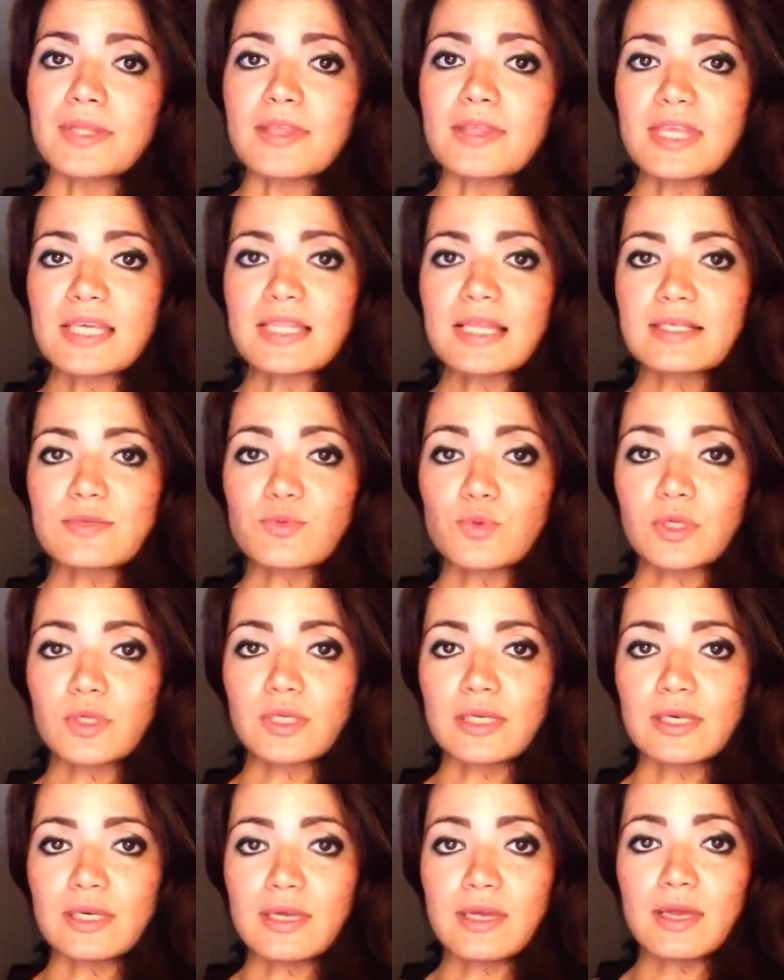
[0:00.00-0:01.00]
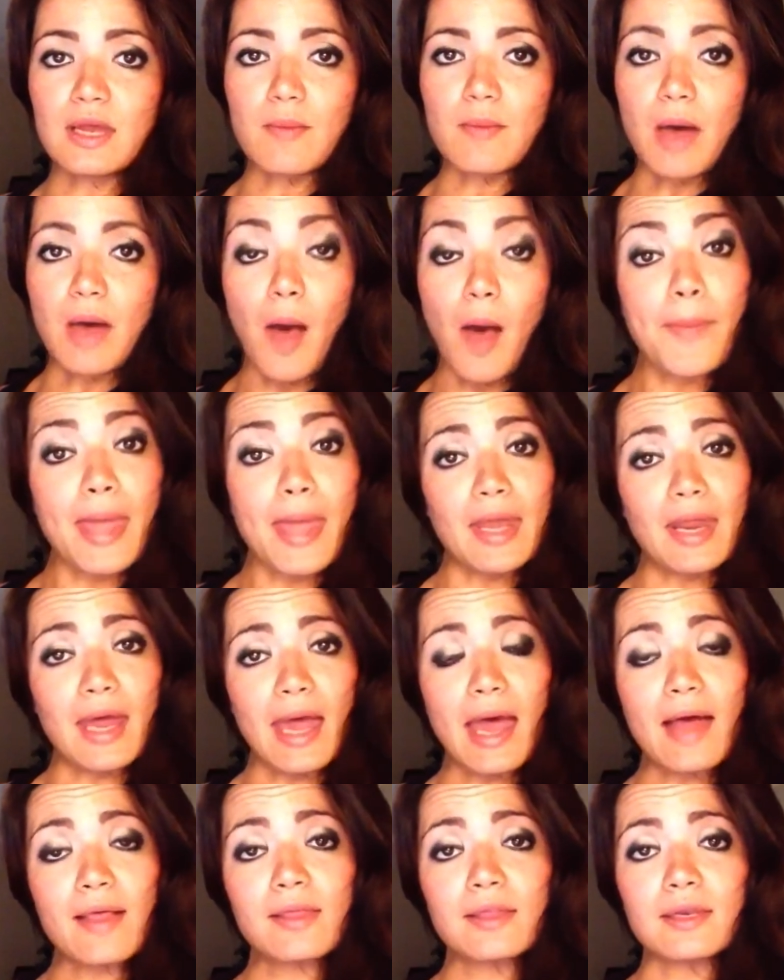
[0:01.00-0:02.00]
But the thing that's really neat about
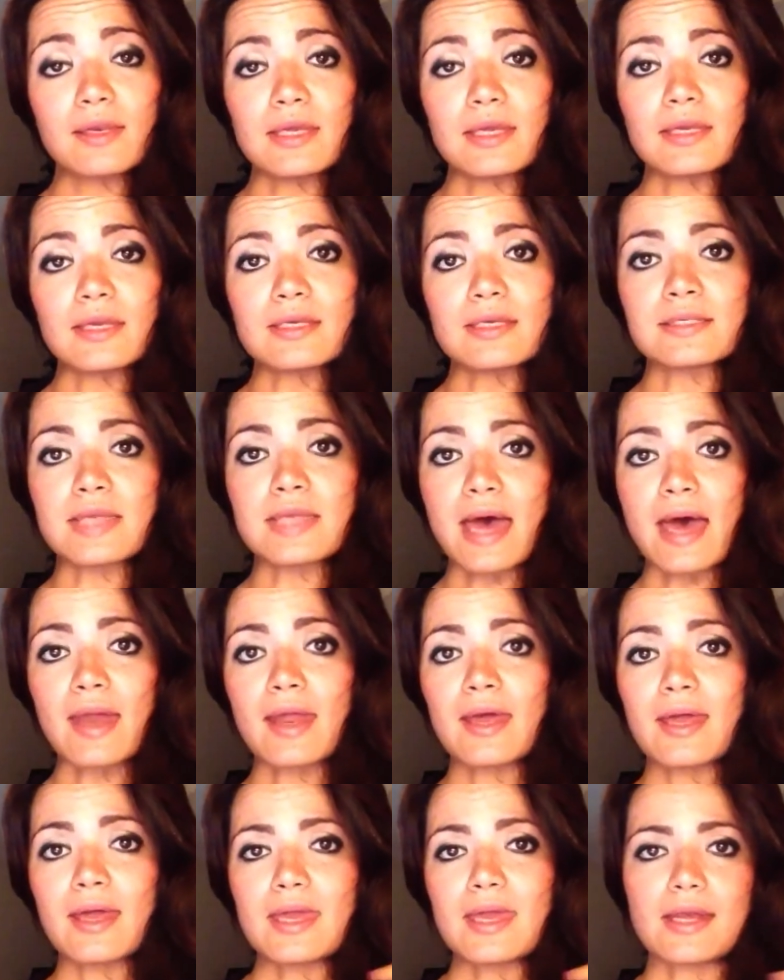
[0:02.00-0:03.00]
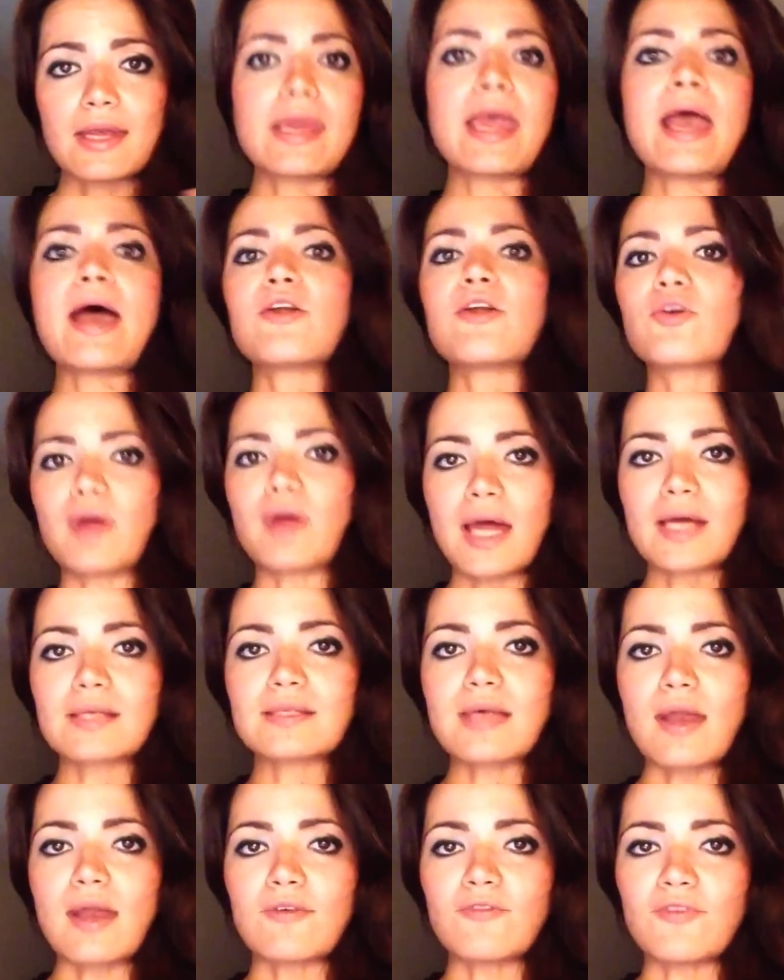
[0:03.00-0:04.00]
beta-alanine is that it counteracts
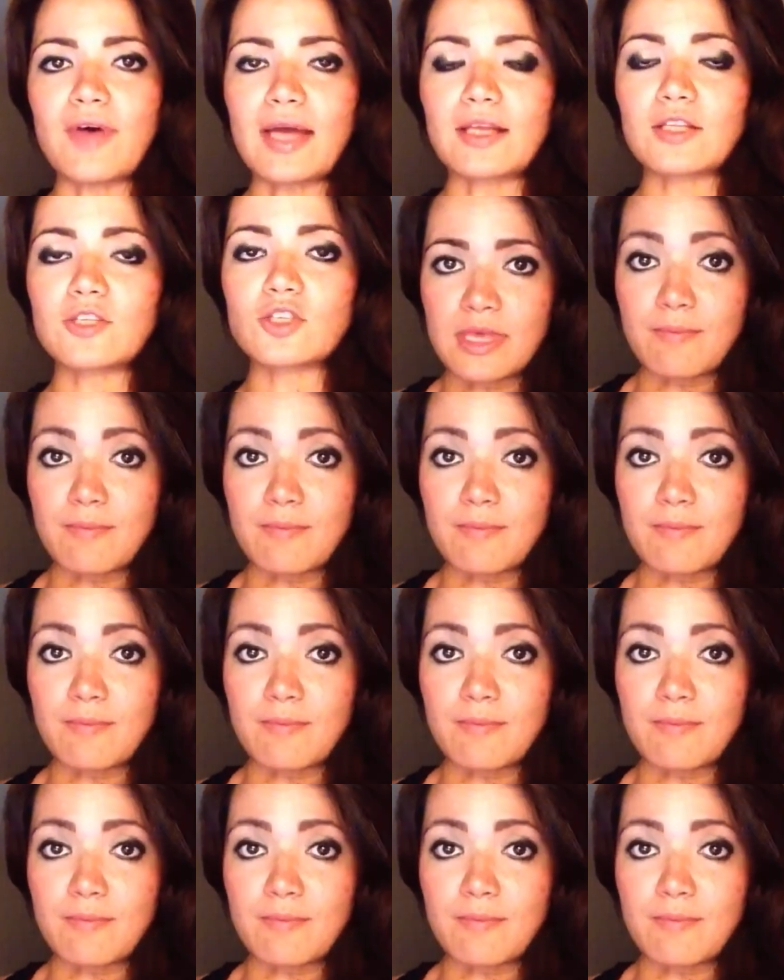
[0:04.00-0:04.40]
that effect.